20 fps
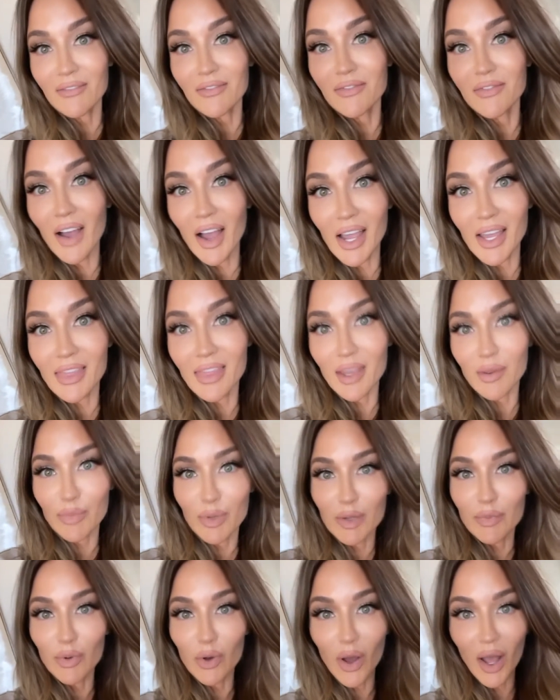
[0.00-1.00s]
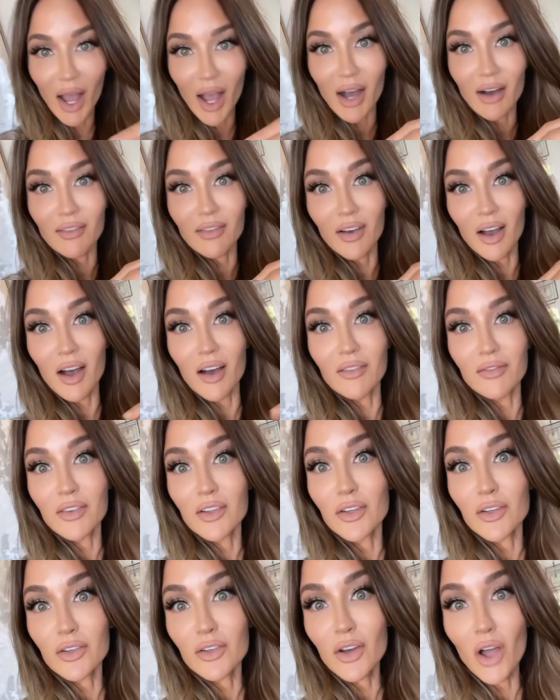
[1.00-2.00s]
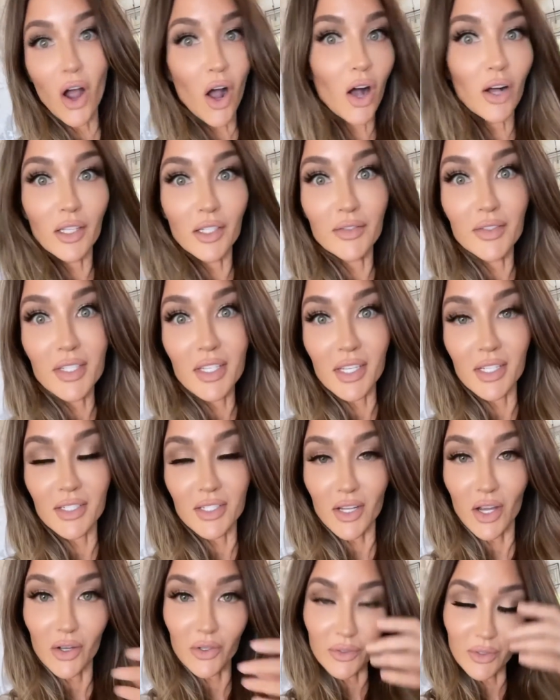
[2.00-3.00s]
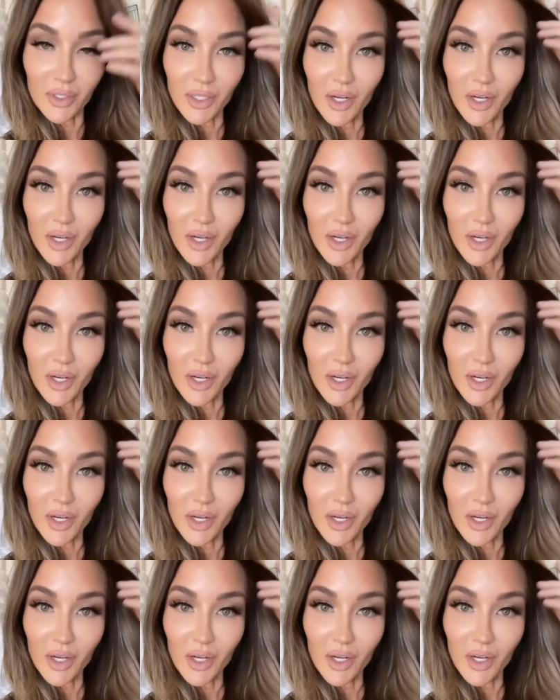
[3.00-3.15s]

find that people have of olive skin tone.